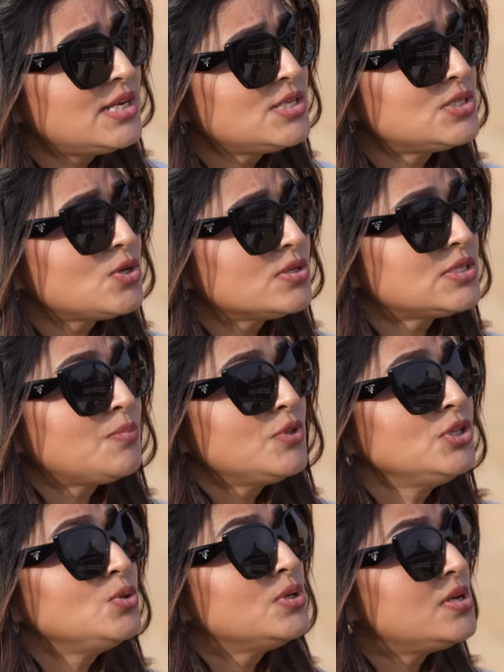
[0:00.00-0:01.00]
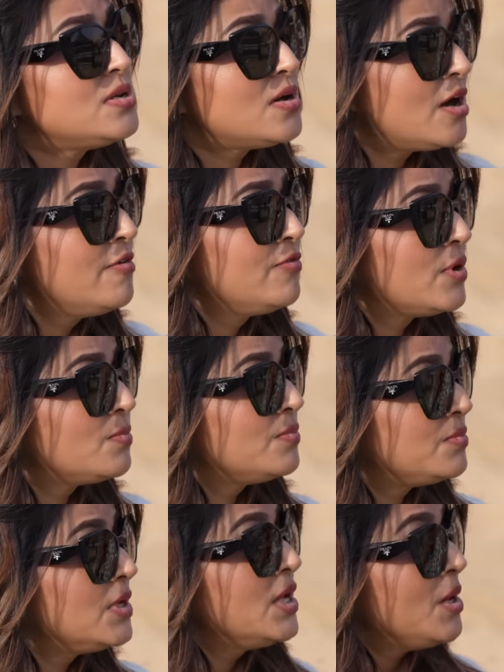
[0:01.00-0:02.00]
That is something that you learn from
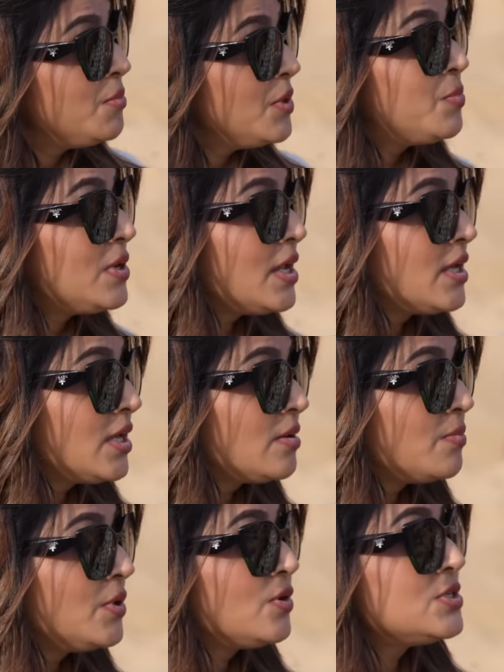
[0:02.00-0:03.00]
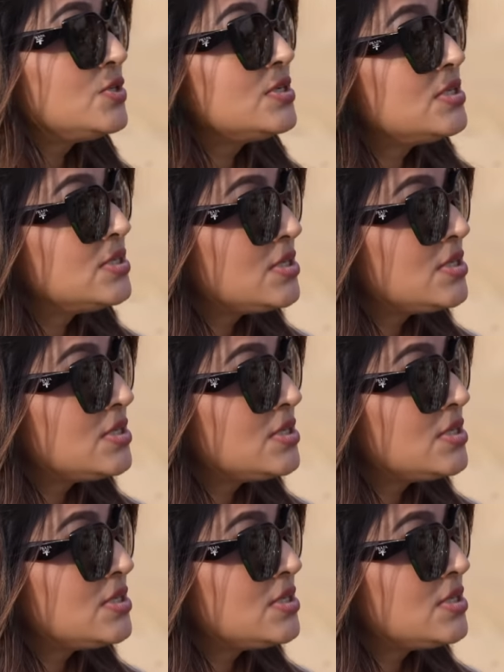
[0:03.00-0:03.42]
people like him, because you're